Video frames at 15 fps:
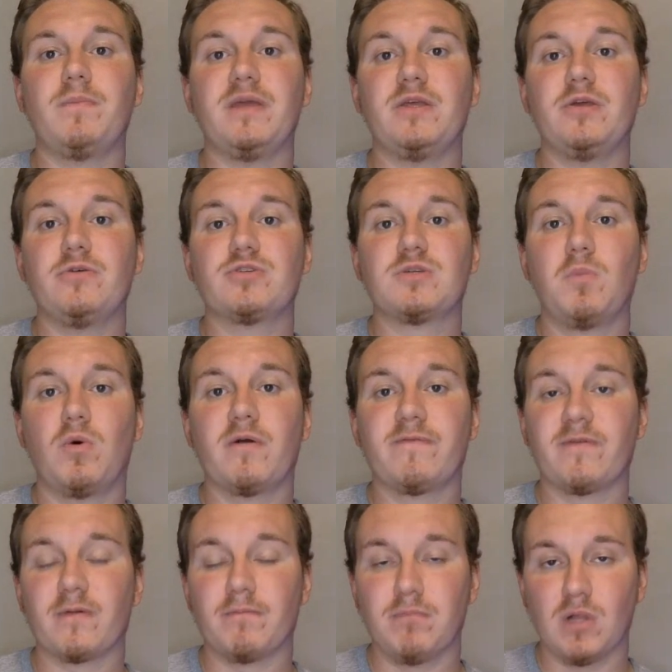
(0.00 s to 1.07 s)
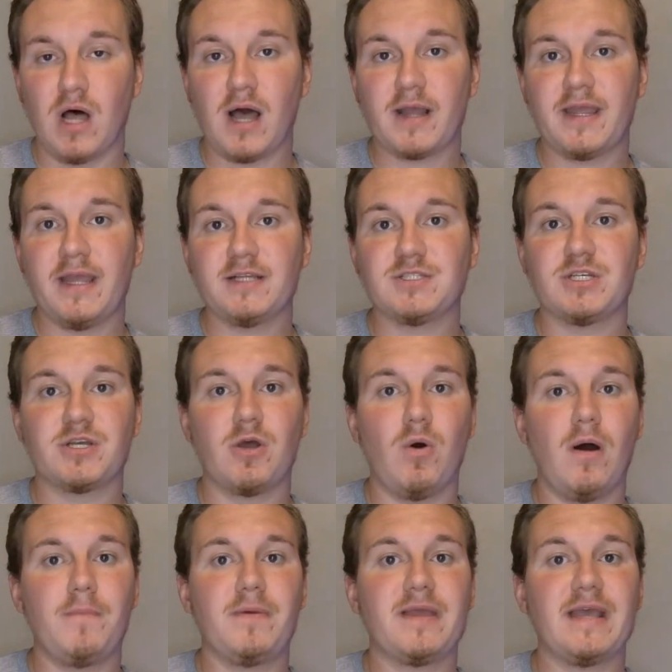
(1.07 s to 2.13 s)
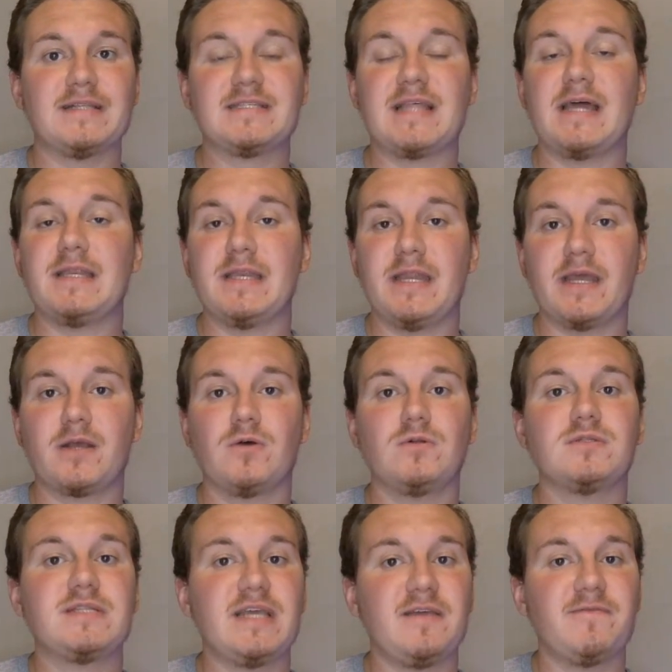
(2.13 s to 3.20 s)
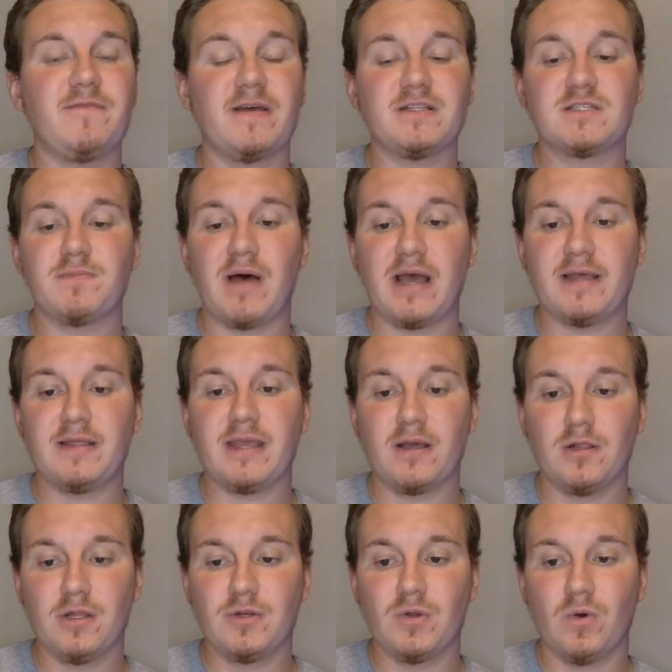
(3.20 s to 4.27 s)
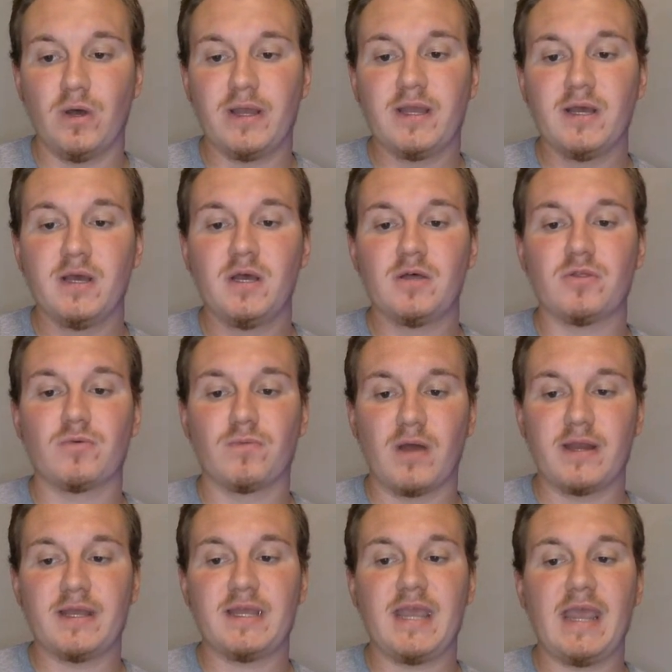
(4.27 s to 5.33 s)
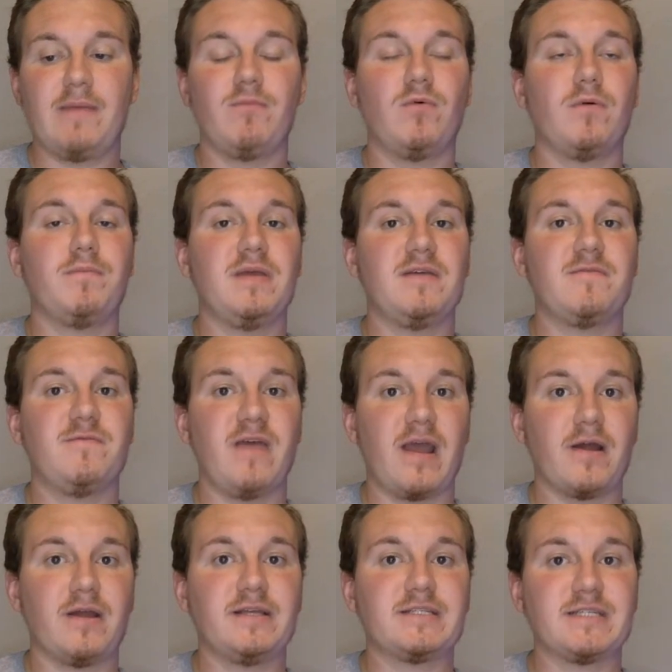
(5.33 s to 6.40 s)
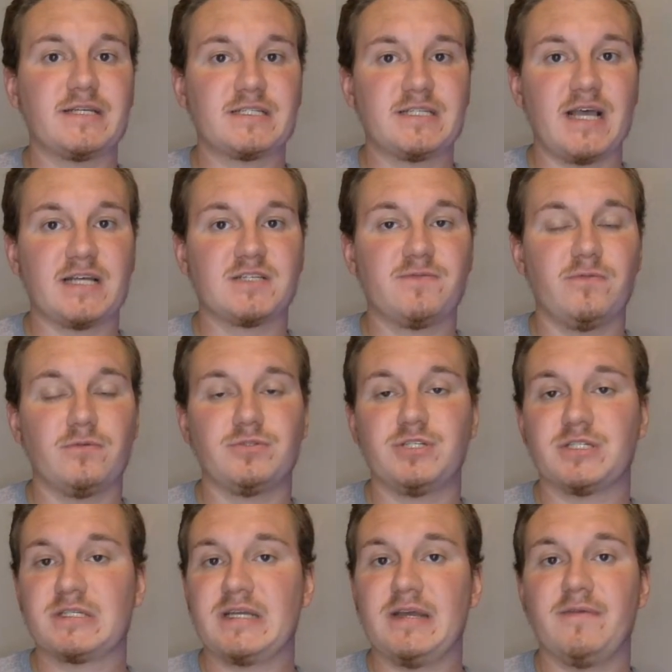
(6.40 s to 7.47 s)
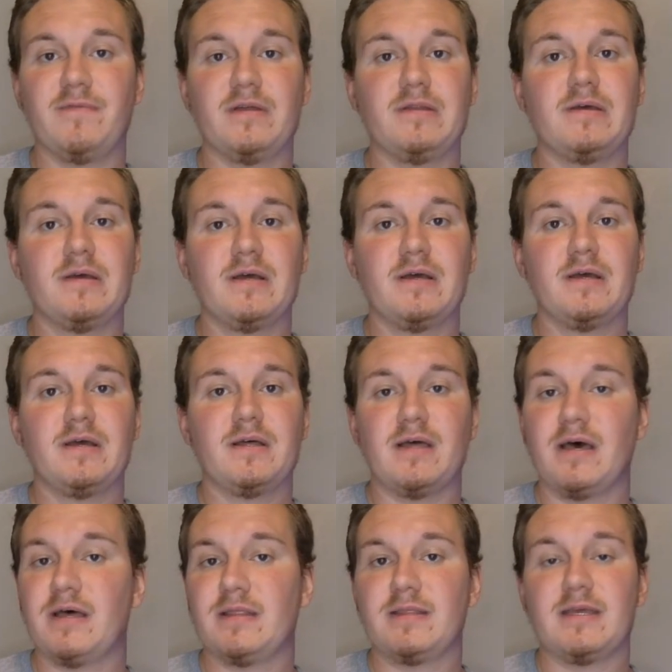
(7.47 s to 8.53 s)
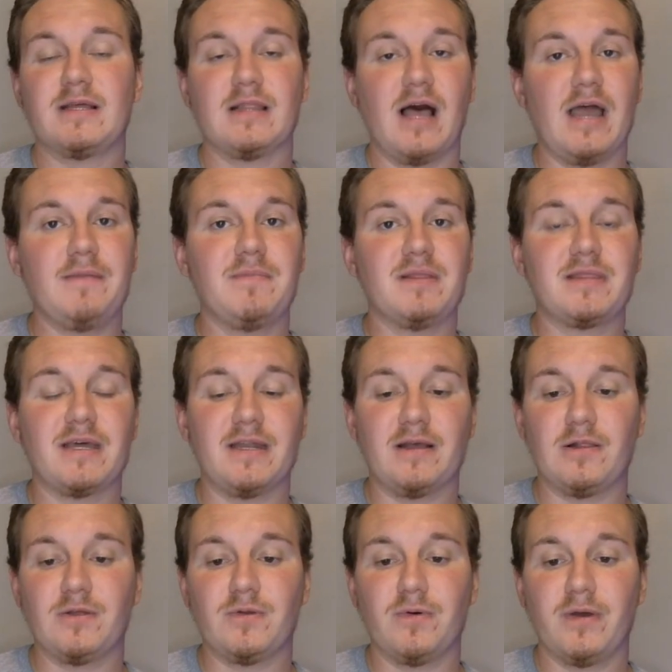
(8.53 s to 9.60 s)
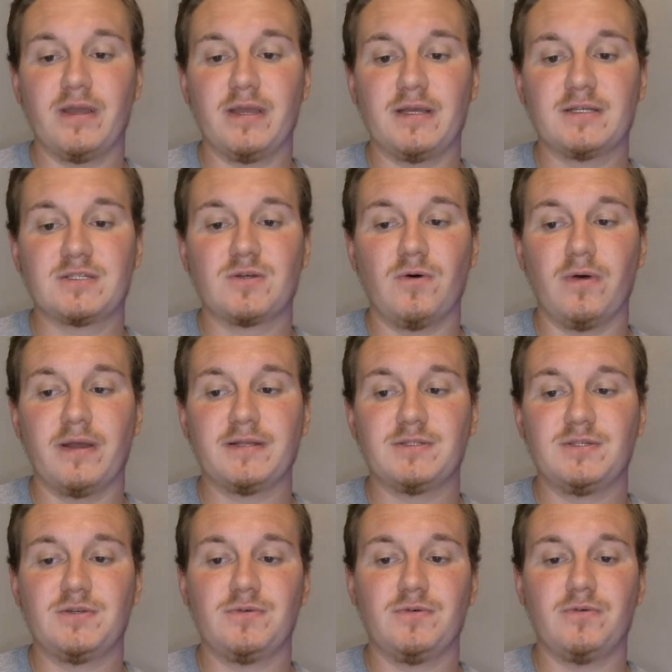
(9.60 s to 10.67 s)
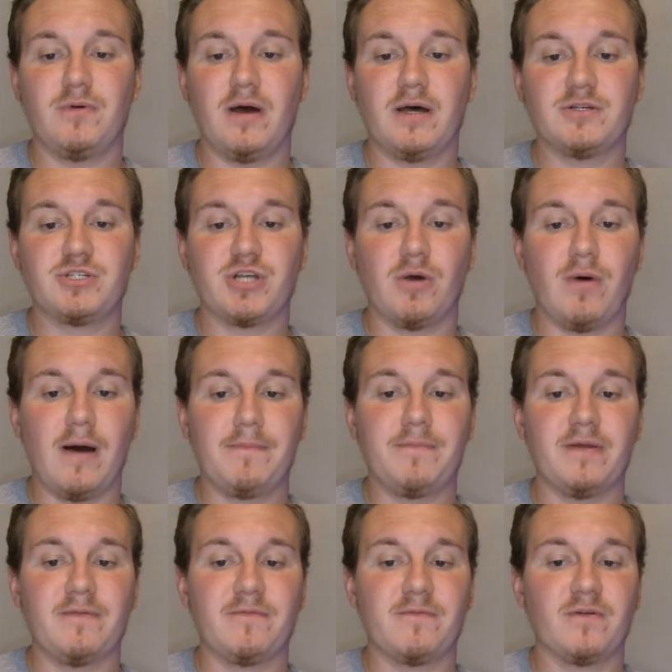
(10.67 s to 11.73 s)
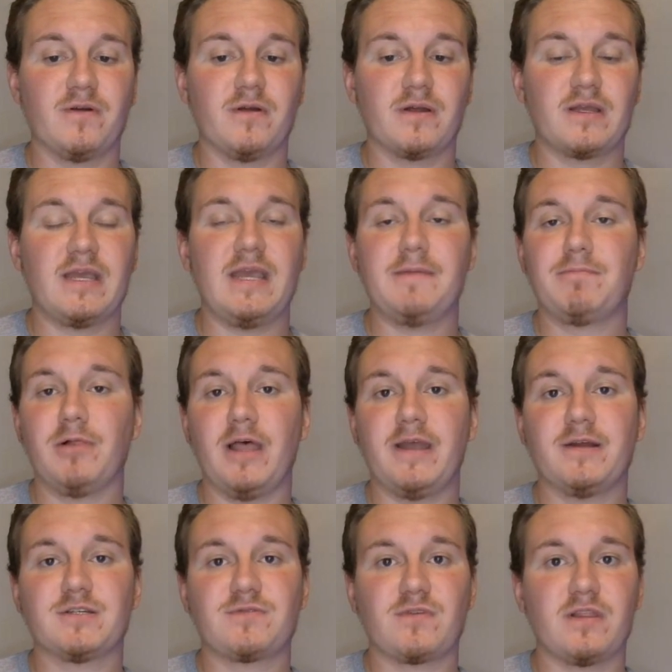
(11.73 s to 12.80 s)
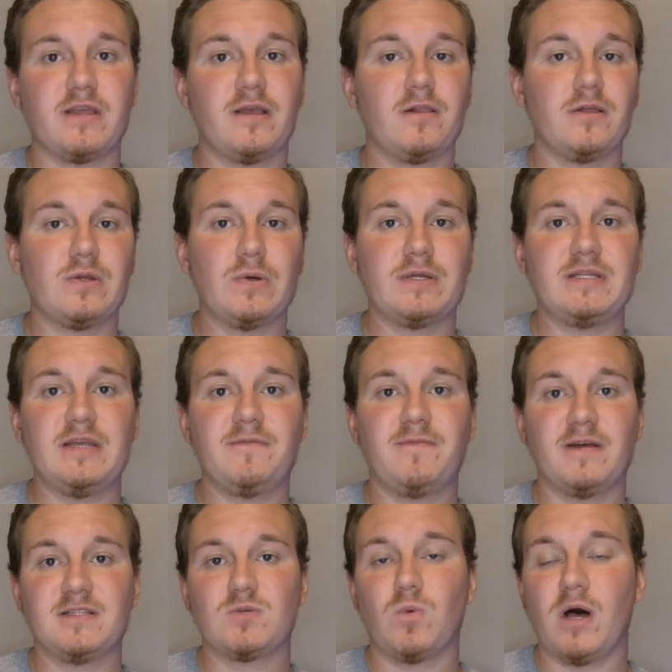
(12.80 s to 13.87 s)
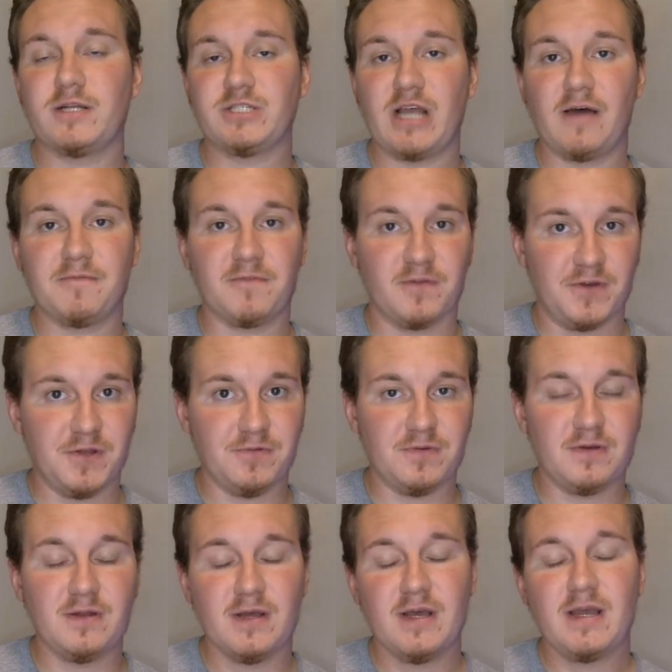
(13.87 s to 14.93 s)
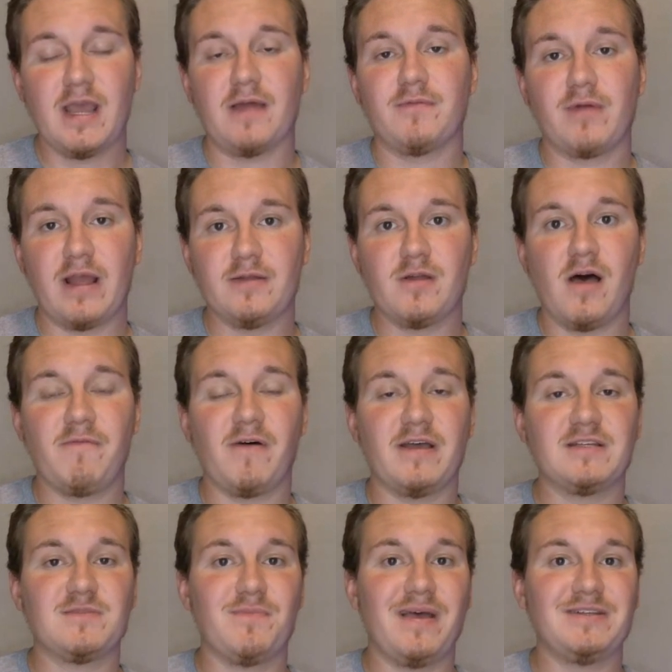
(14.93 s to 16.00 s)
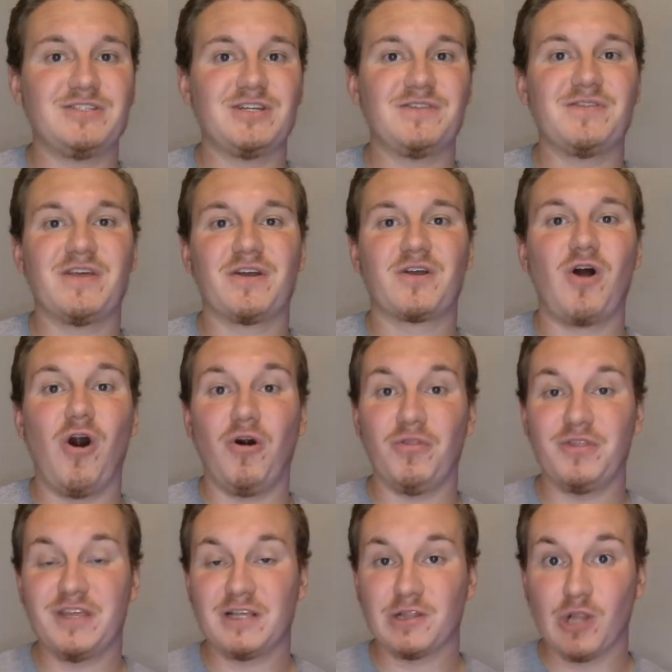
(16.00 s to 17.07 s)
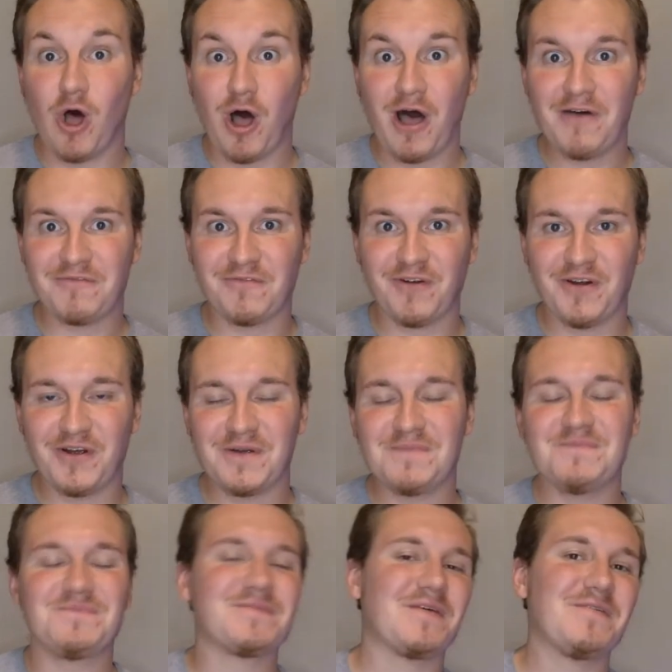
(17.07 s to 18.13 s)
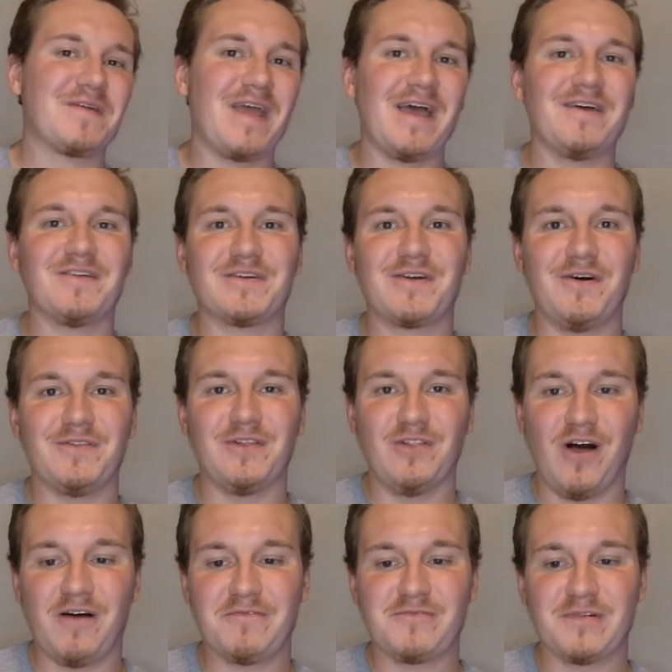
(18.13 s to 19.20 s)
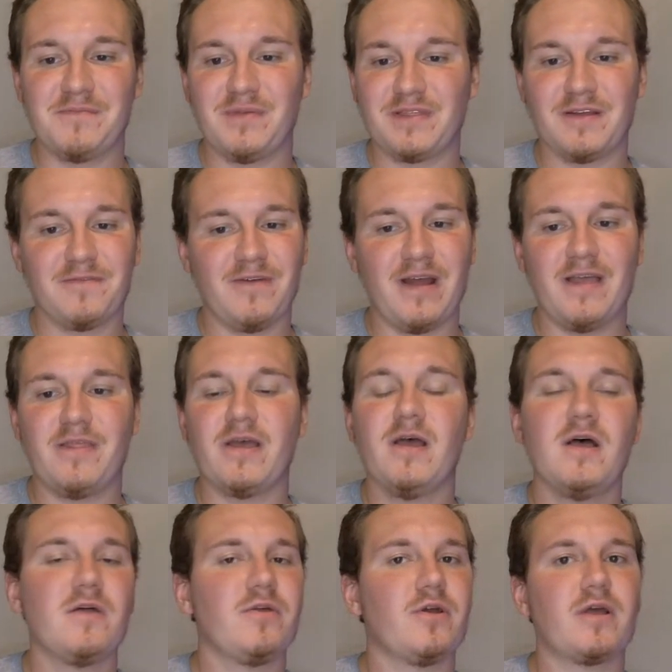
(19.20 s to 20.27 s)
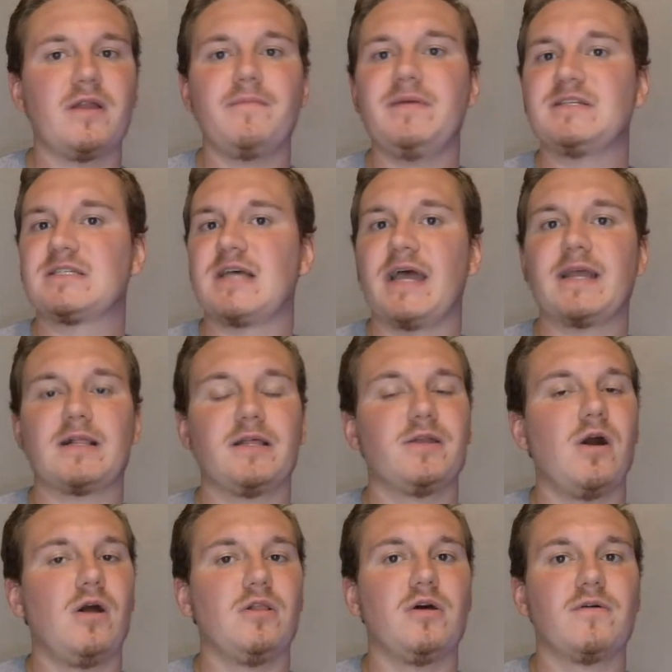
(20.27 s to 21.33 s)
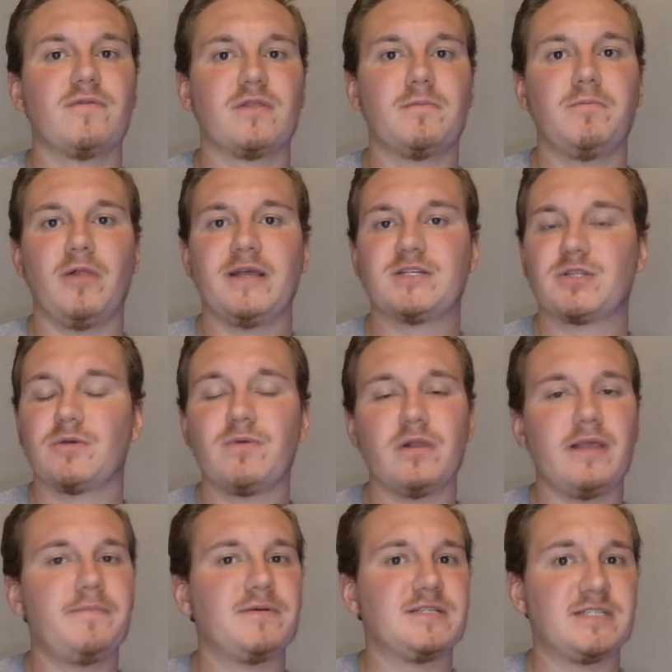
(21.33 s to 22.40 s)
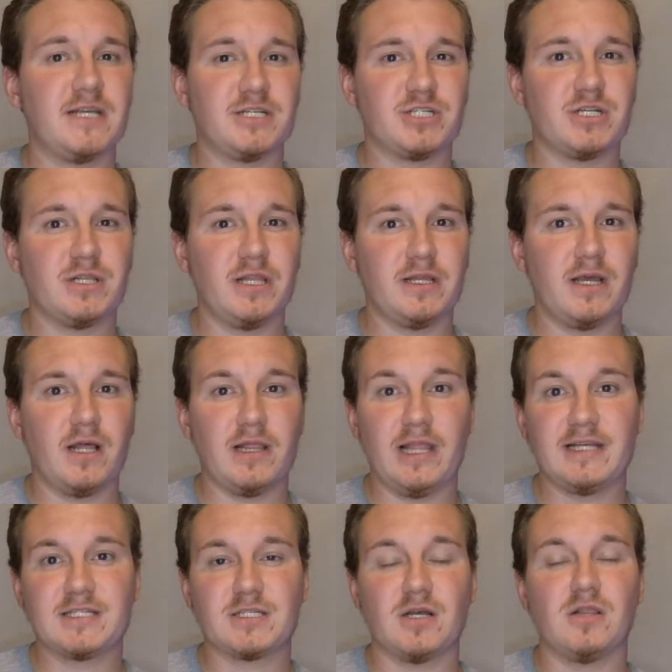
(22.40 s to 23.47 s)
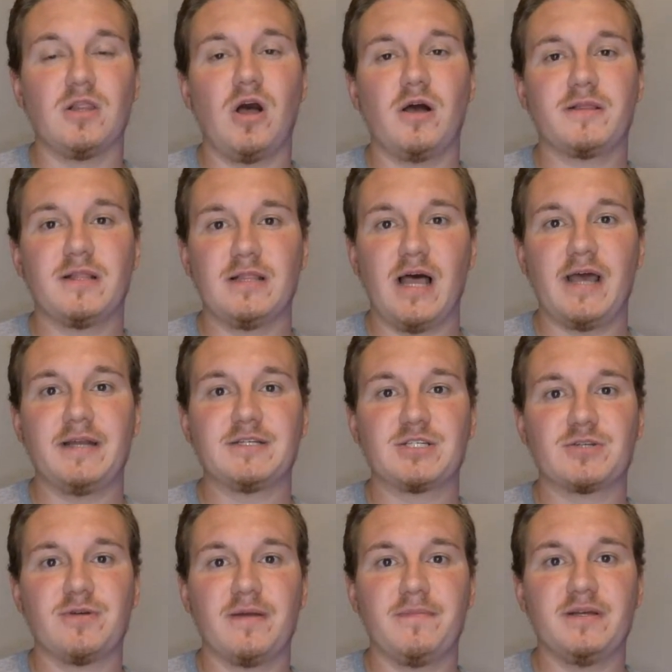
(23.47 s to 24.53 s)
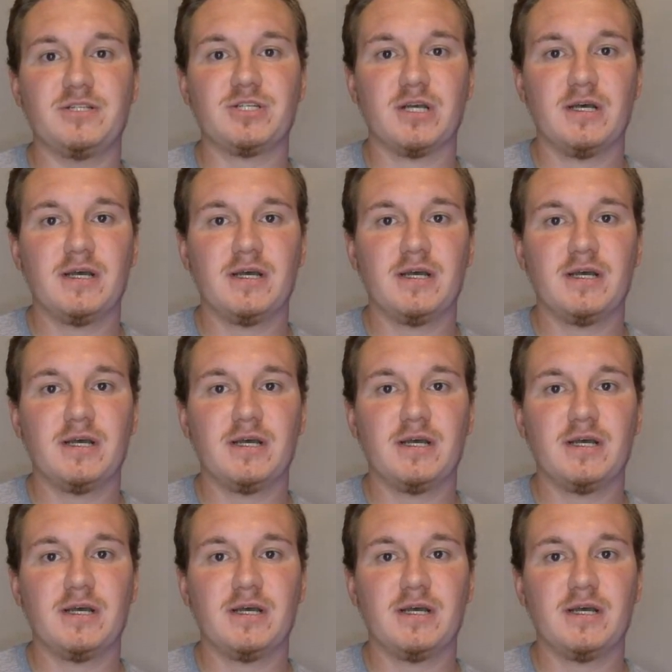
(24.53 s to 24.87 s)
be used more for blocking to go up against that nickel defense by Illinois. The running game will be very successful, just given the alignment that Illinois is going to show up in. For key players for the Illinois defense, watch out for Newton and Randolph. I as mentioned, they're called the law firm. Okay, they're called the law firm, but they're going to be cycling all over the place. They're really positionless along the line of scrimmage,